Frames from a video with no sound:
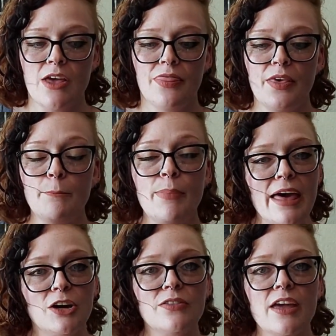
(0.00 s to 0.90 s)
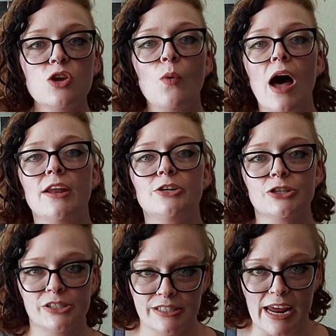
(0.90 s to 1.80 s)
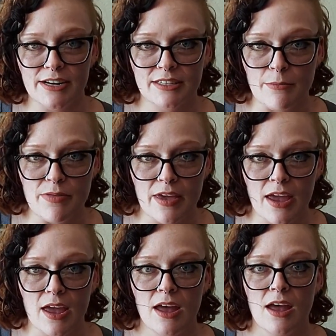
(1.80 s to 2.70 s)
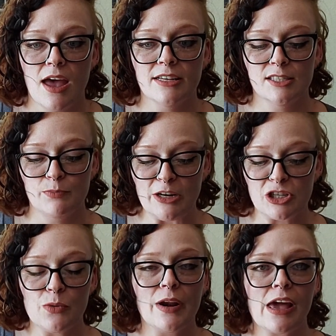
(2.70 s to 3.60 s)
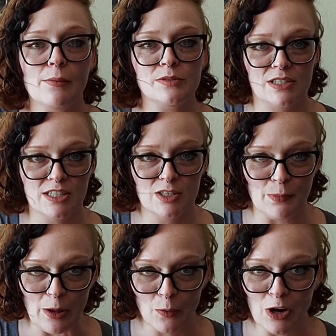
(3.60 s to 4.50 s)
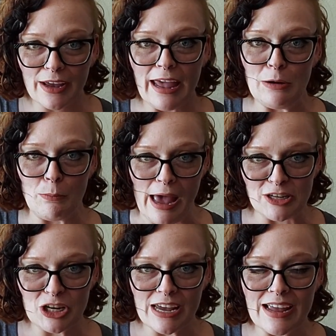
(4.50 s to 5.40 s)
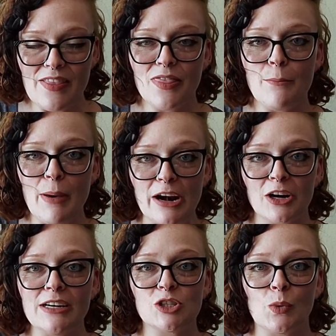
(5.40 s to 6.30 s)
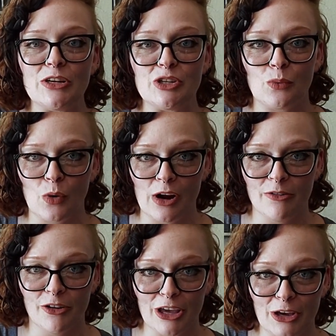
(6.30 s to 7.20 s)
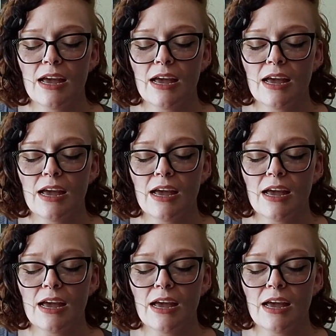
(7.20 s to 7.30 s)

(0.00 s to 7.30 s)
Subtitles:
the better that you understand something, especially when it comes to spell work and magic, the better it's going to work for you.